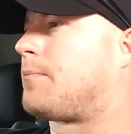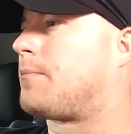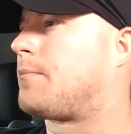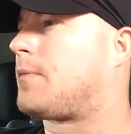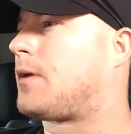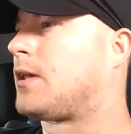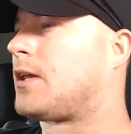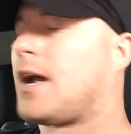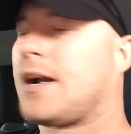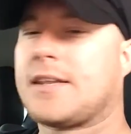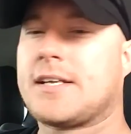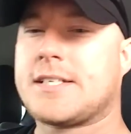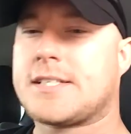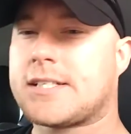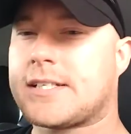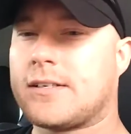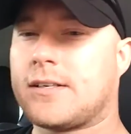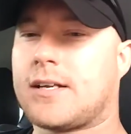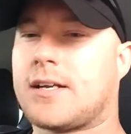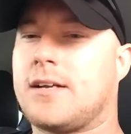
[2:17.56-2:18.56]
a lot of these
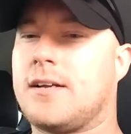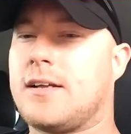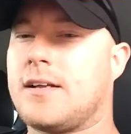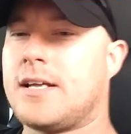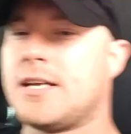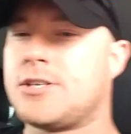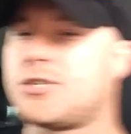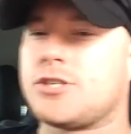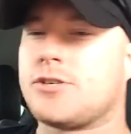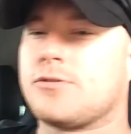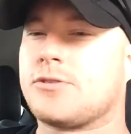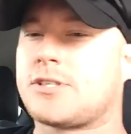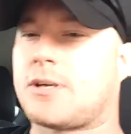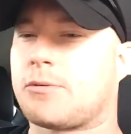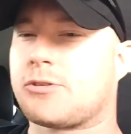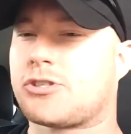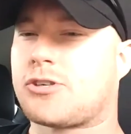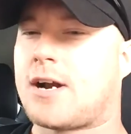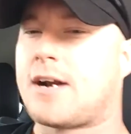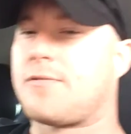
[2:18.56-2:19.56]
issues, I
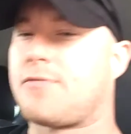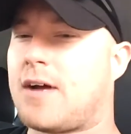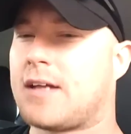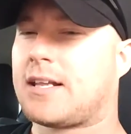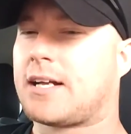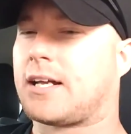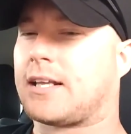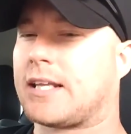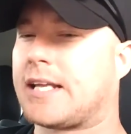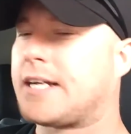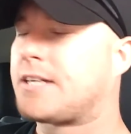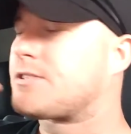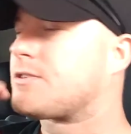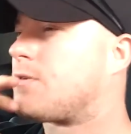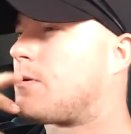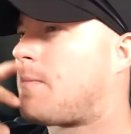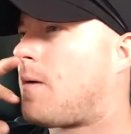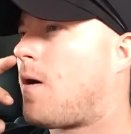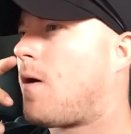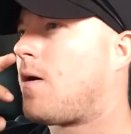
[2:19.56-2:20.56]
was trying to find like a link to
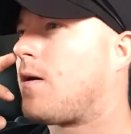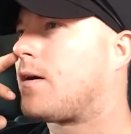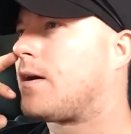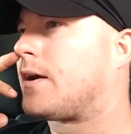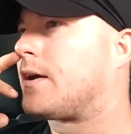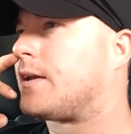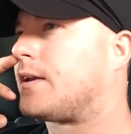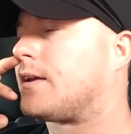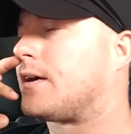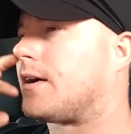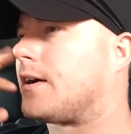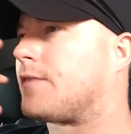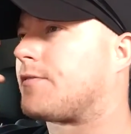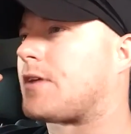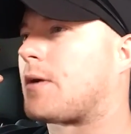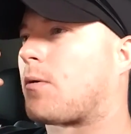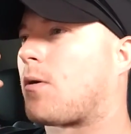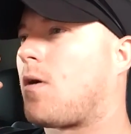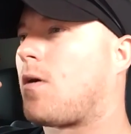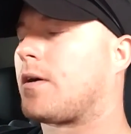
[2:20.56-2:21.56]
them all, and if
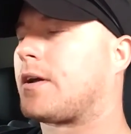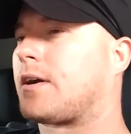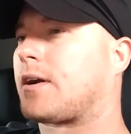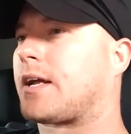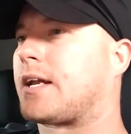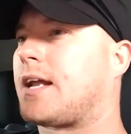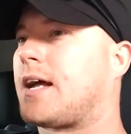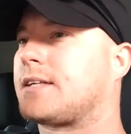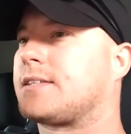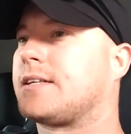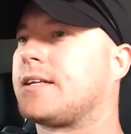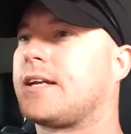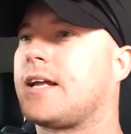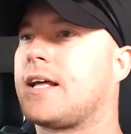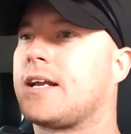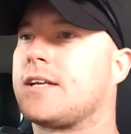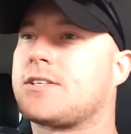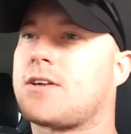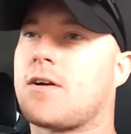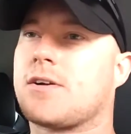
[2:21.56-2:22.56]
they were all interconnected,
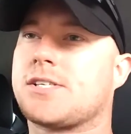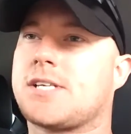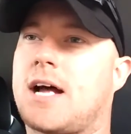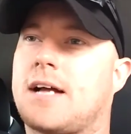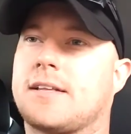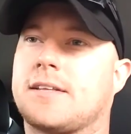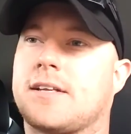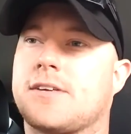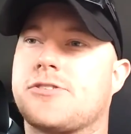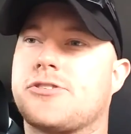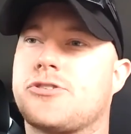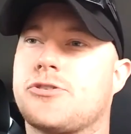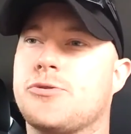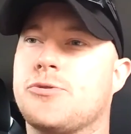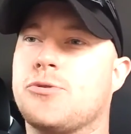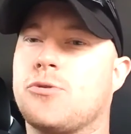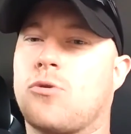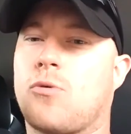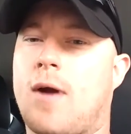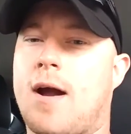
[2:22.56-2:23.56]
and it turns out that there's
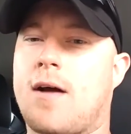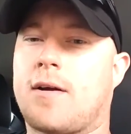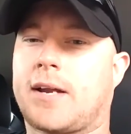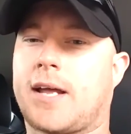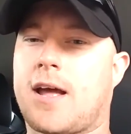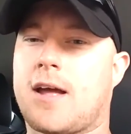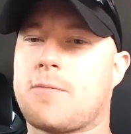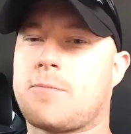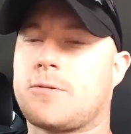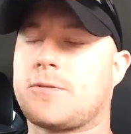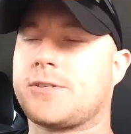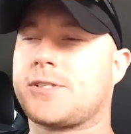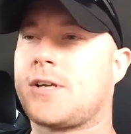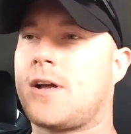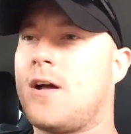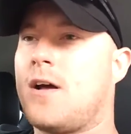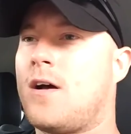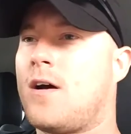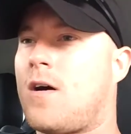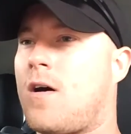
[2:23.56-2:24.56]
two ground cables
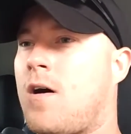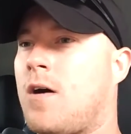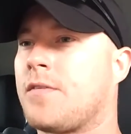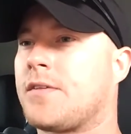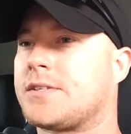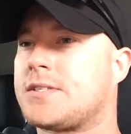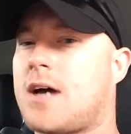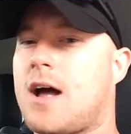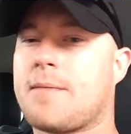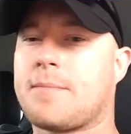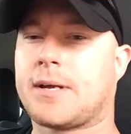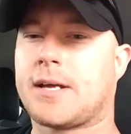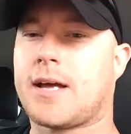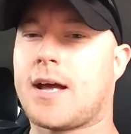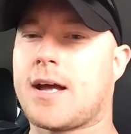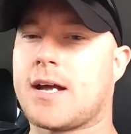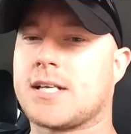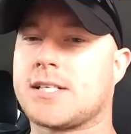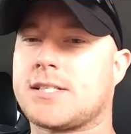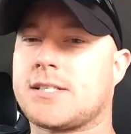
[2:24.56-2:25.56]
on the timing
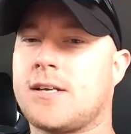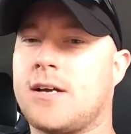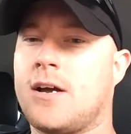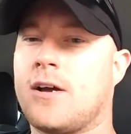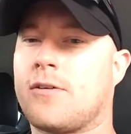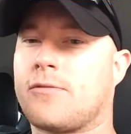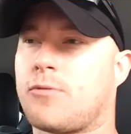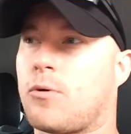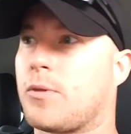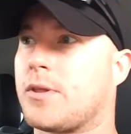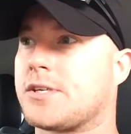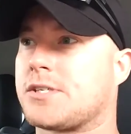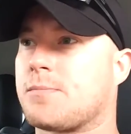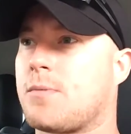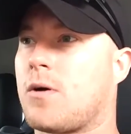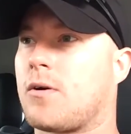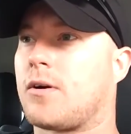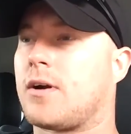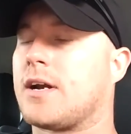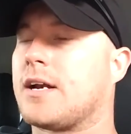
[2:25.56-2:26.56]
case for this
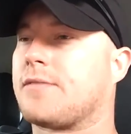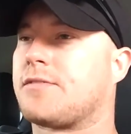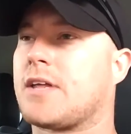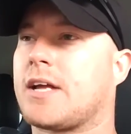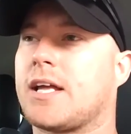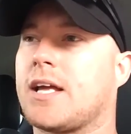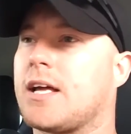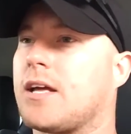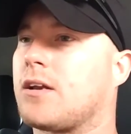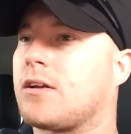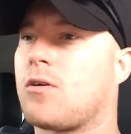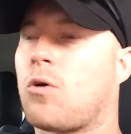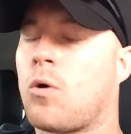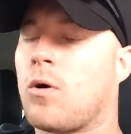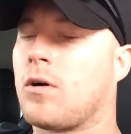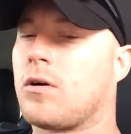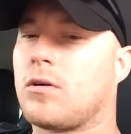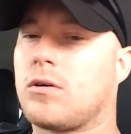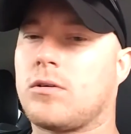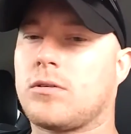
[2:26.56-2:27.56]
motor, and if they get
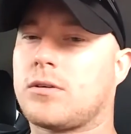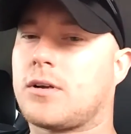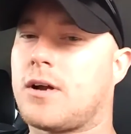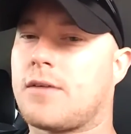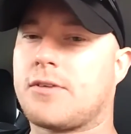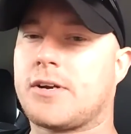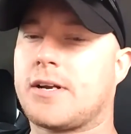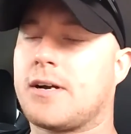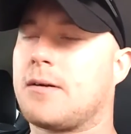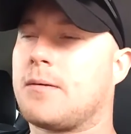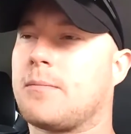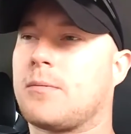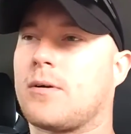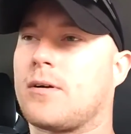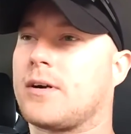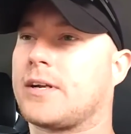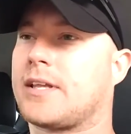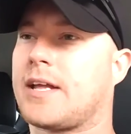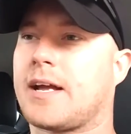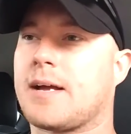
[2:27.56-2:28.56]
oil covered in them,
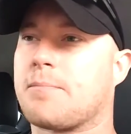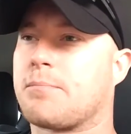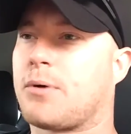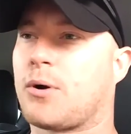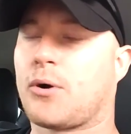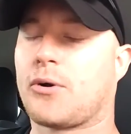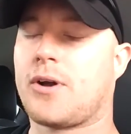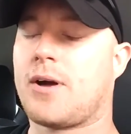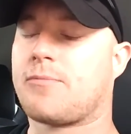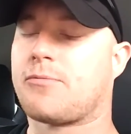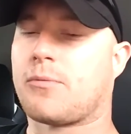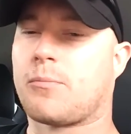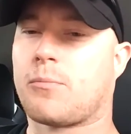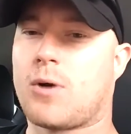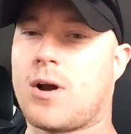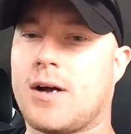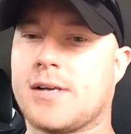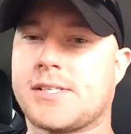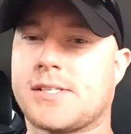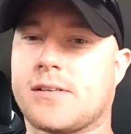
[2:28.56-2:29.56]
or they get boogered up from
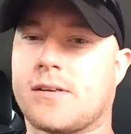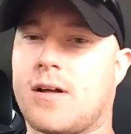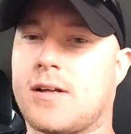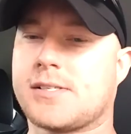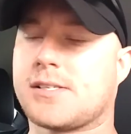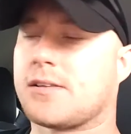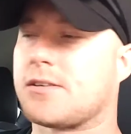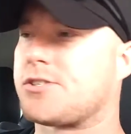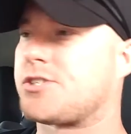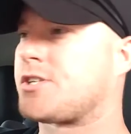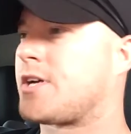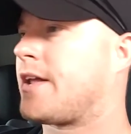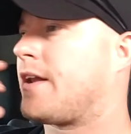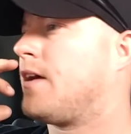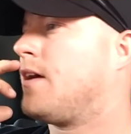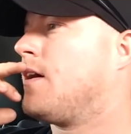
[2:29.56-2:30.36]
rust and all this other shit